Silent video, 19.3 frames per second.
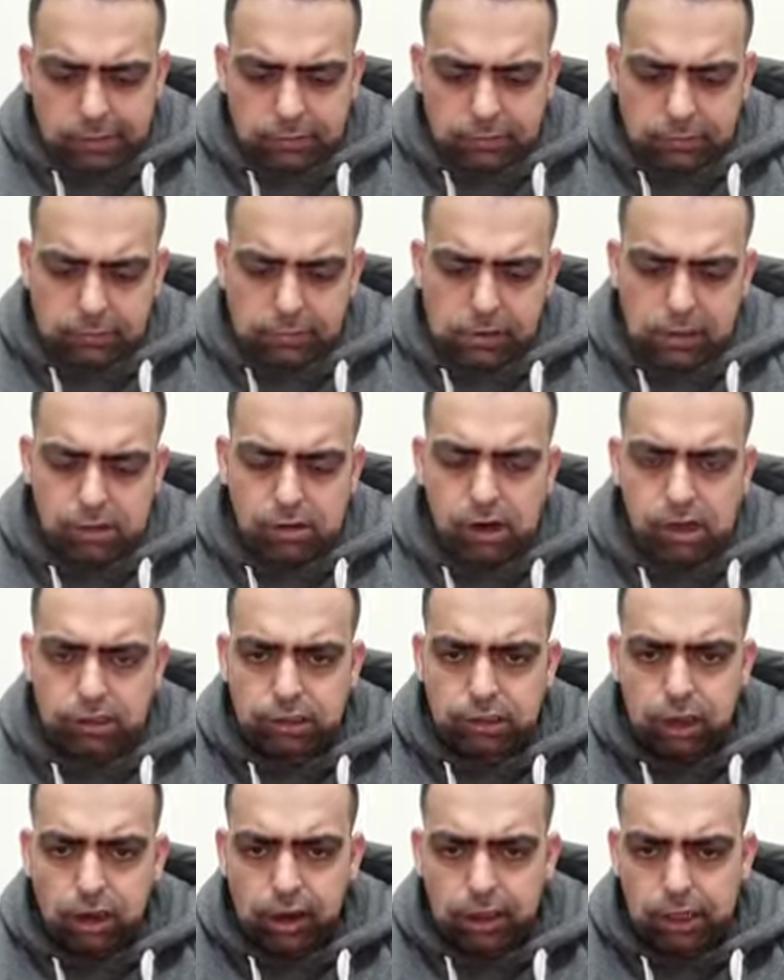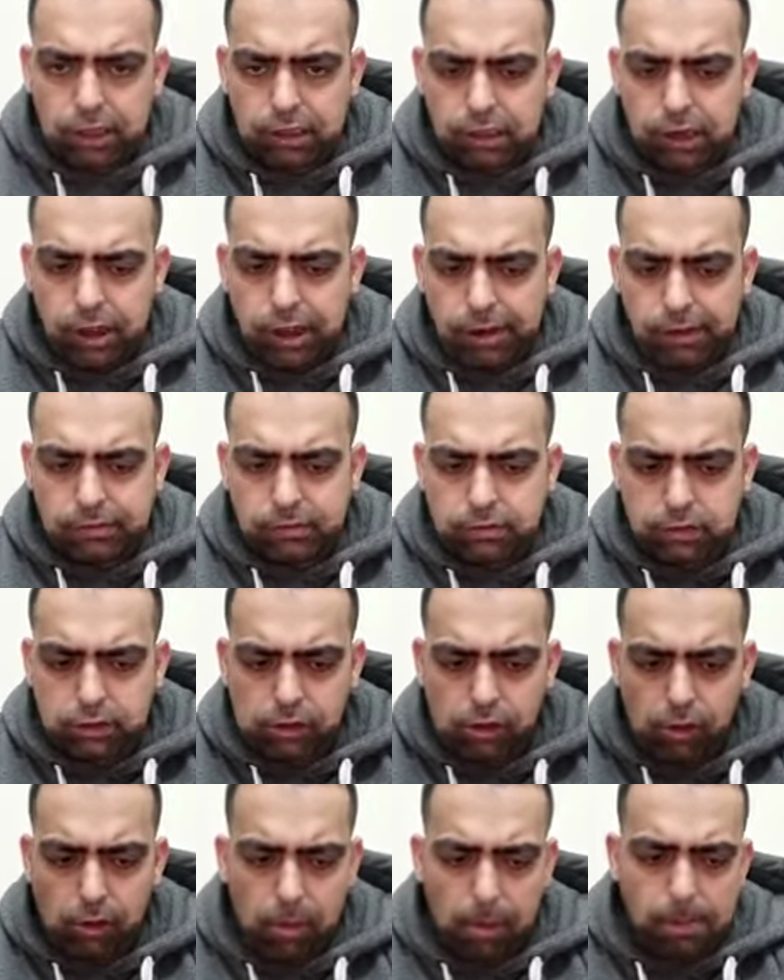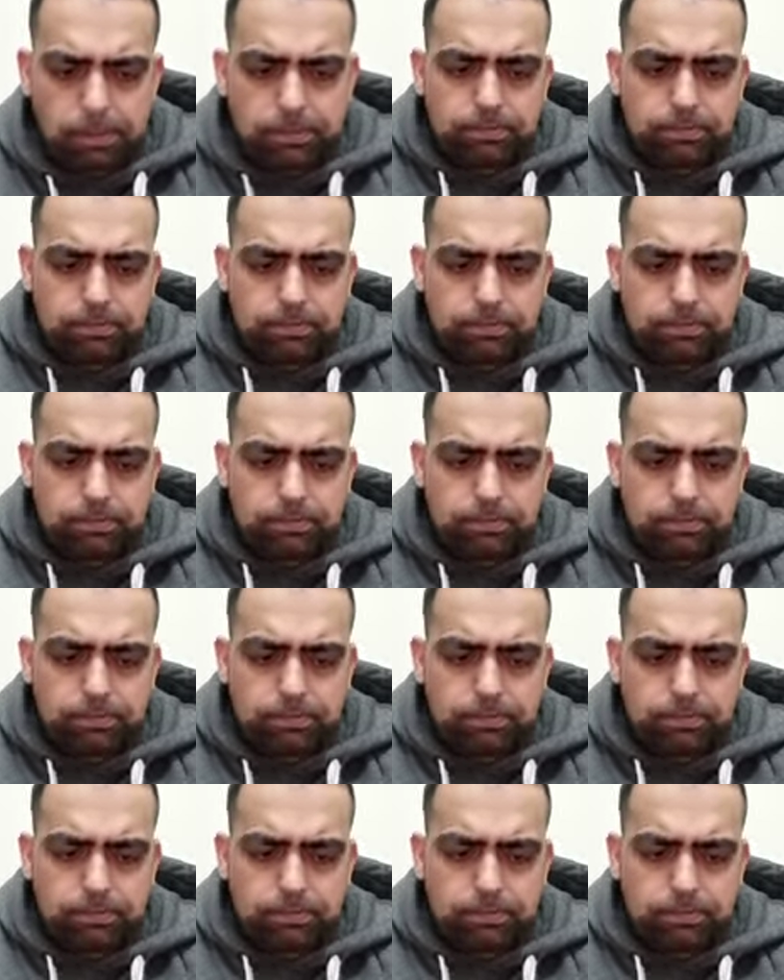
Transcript: gonna try thigh and the leg. So